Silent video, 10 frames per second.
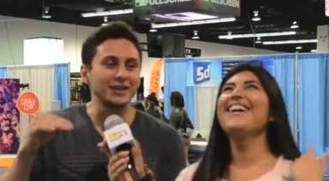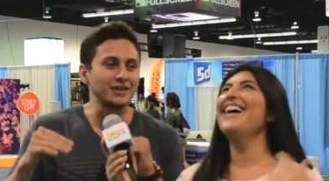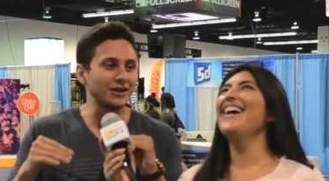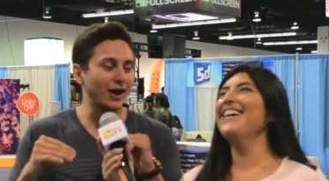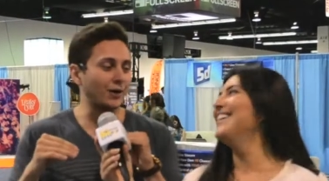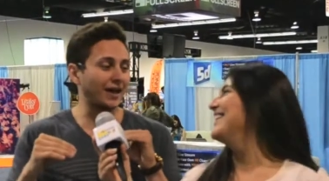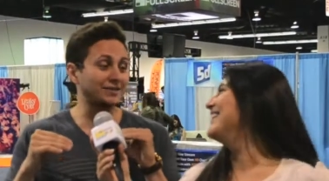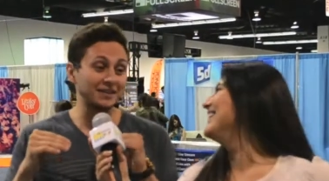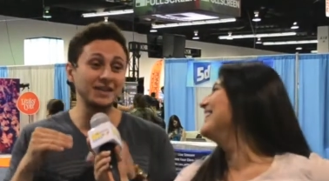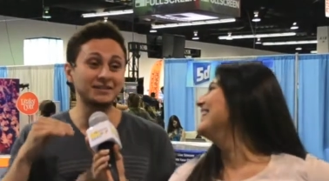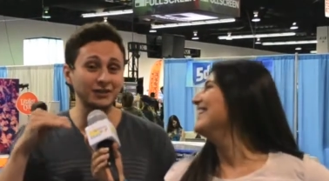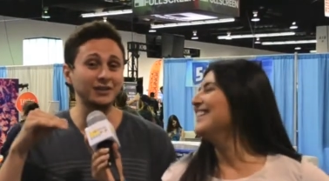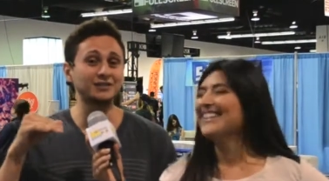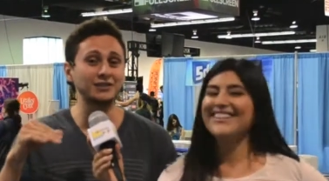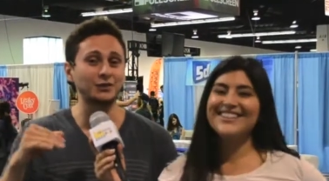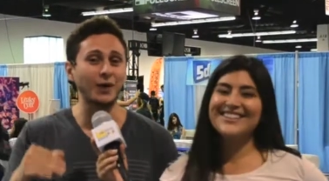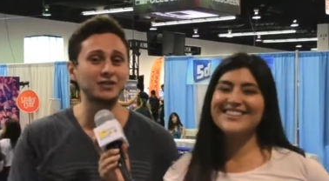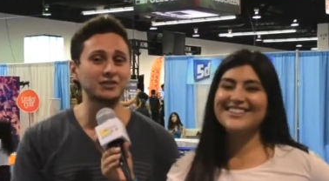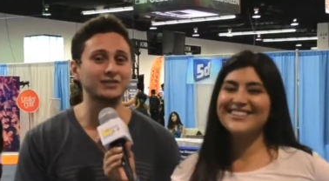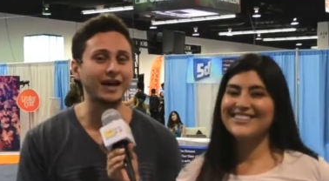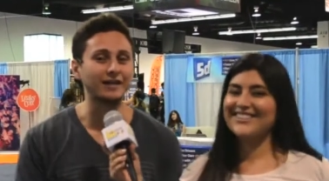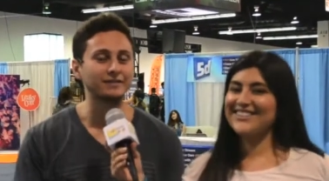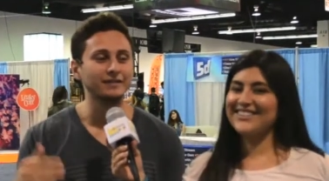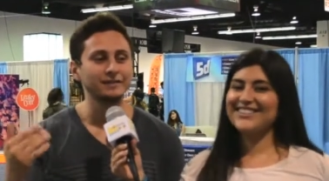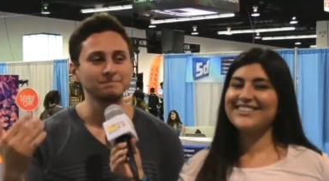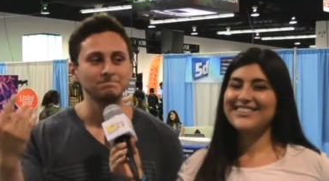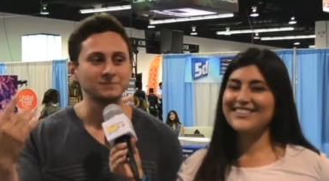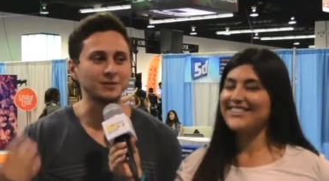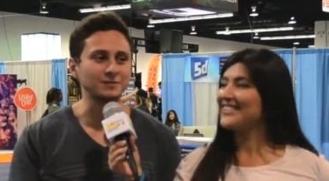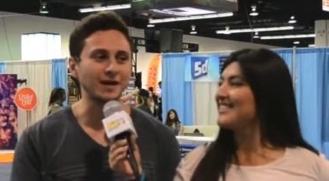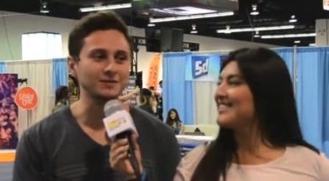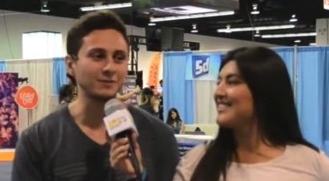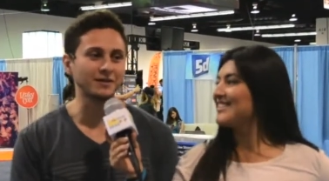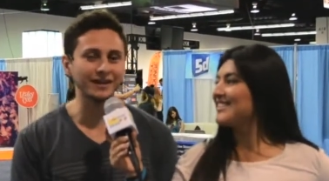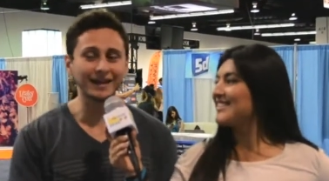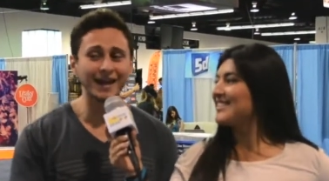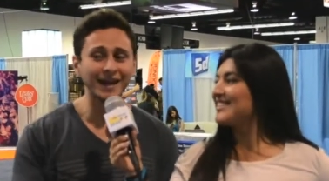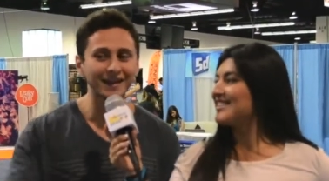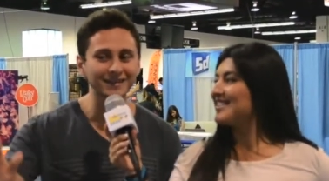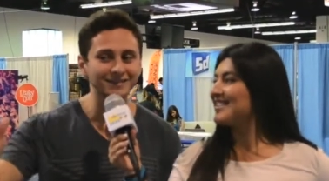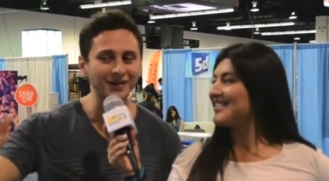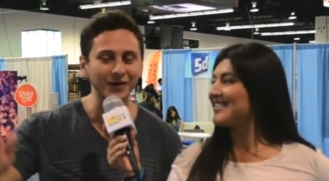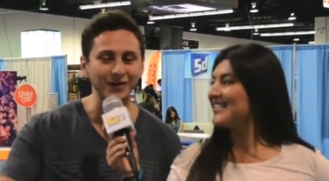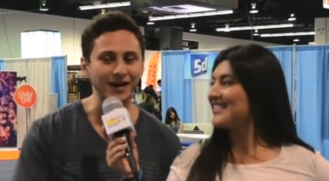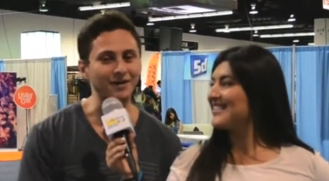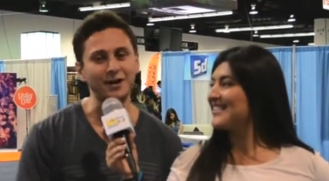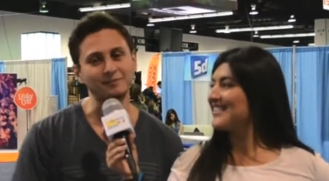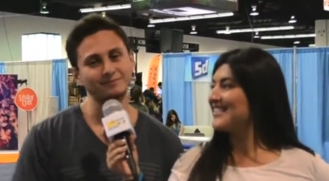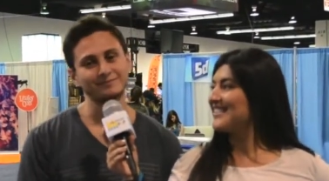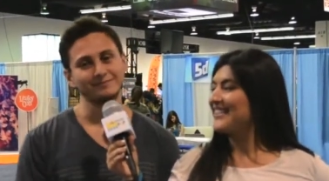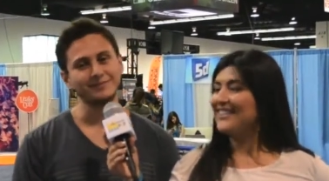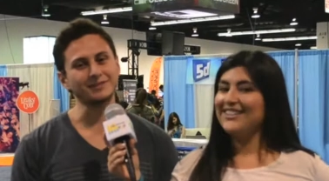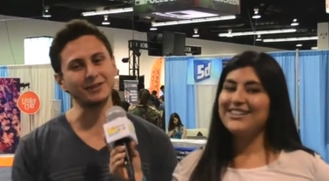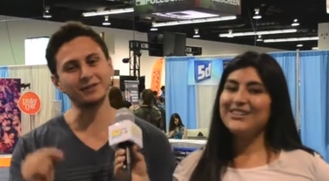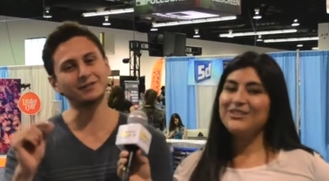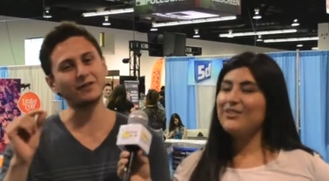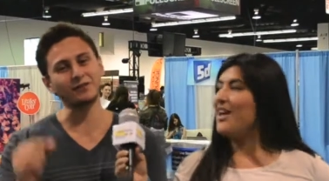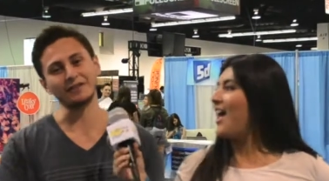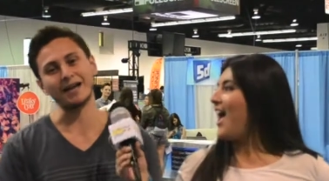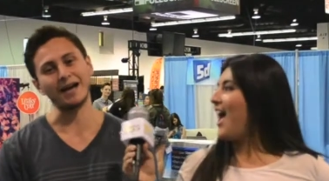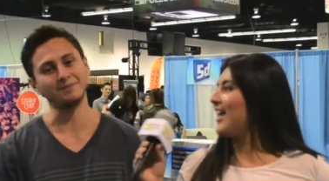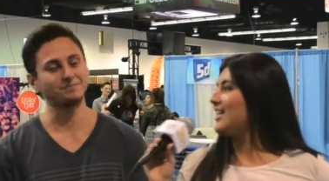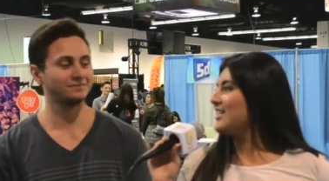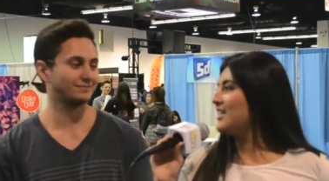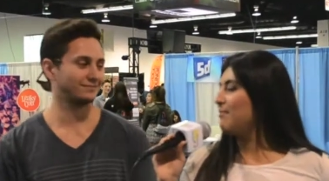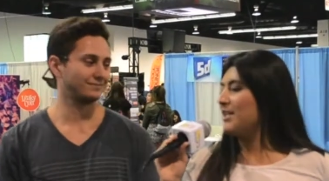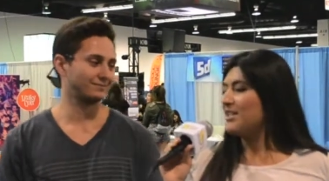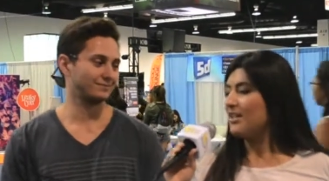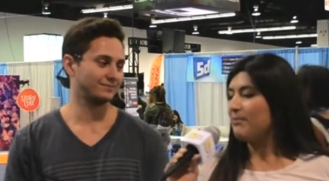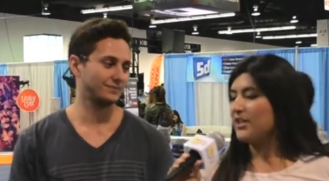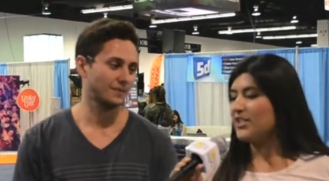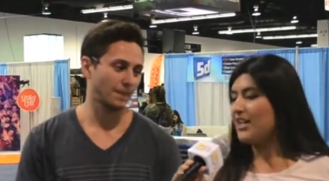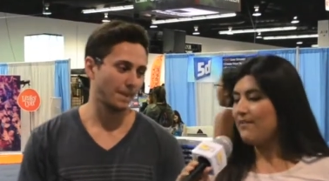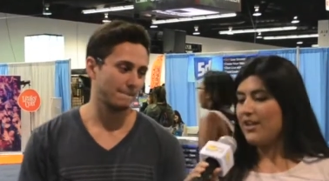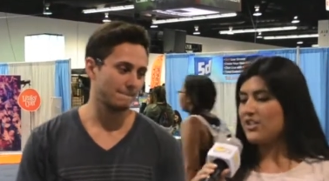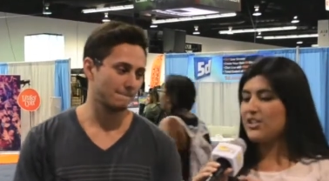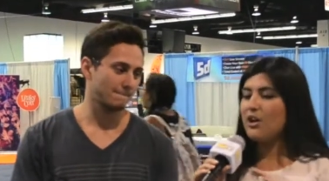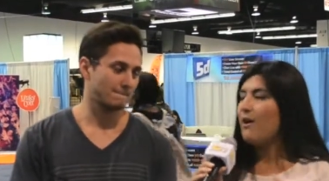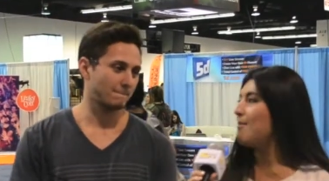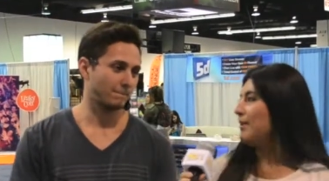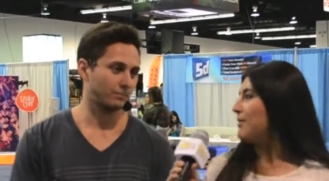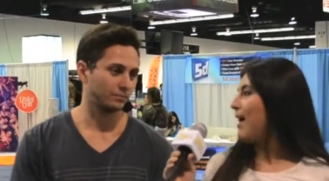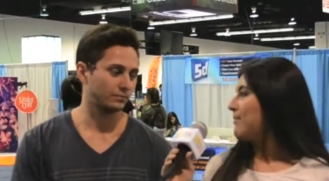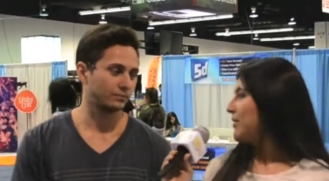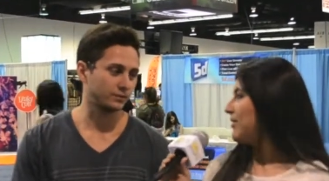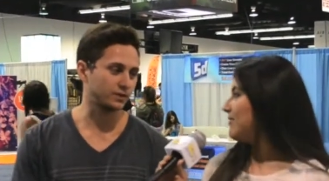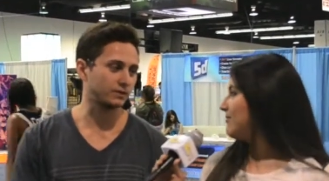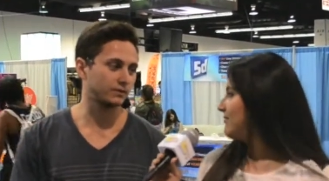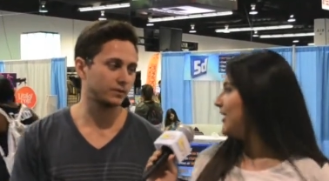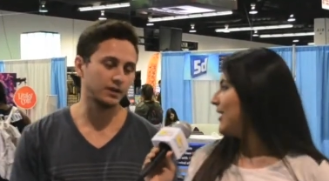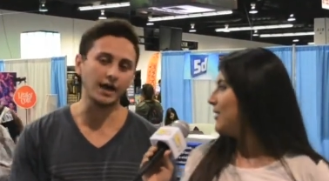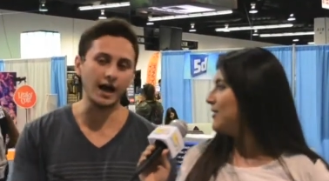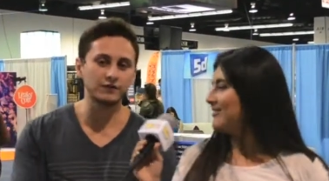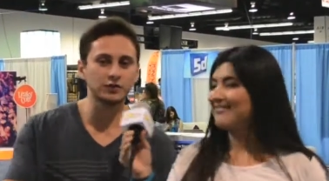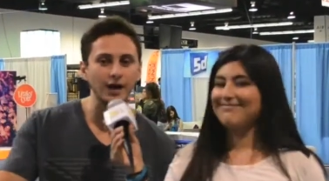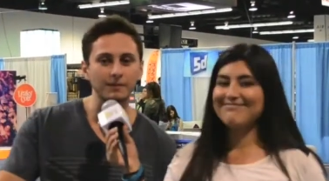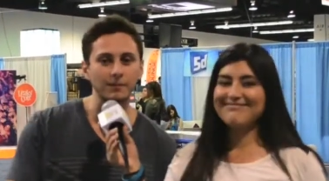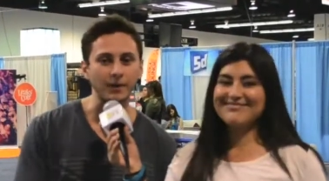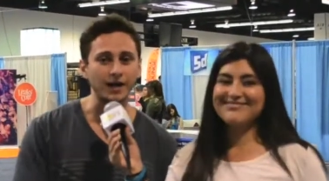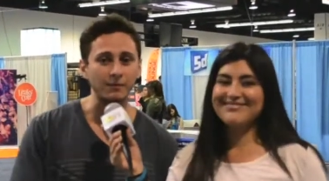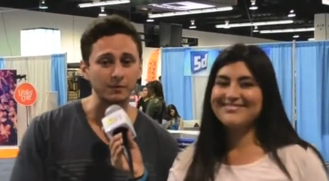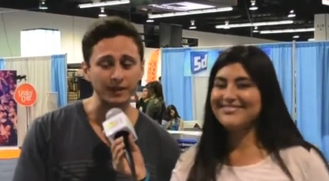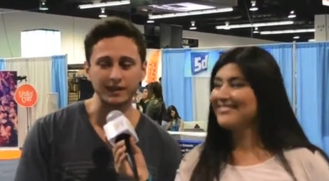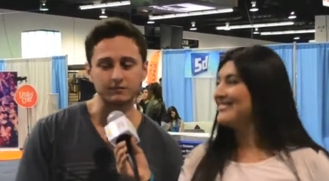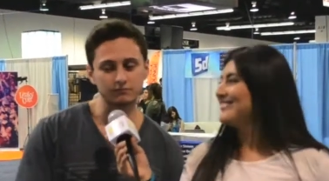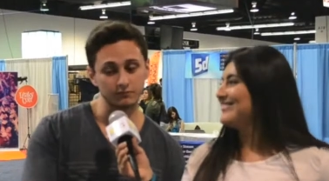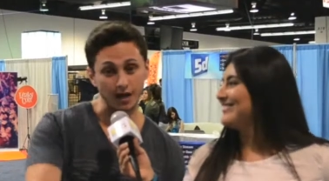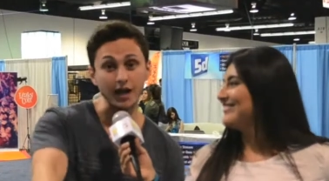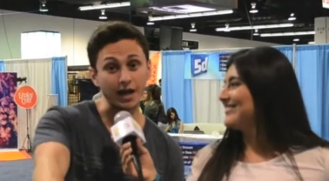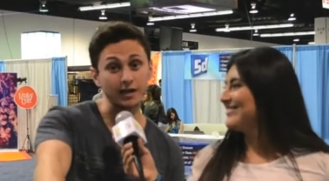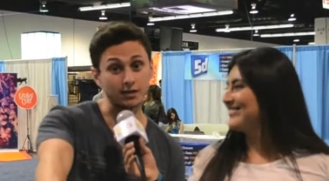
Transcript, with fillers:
Speaker 1: no, no, like in certain situations, like sometimes I'm here, like, hey, how's it going? I don't know
Speaker 2: little different, yeah. I guess it depends on the person. If they just go up and grab your, you know. Yeah, if you
Speaker 1: grab my butt, I'm gonna be like, I like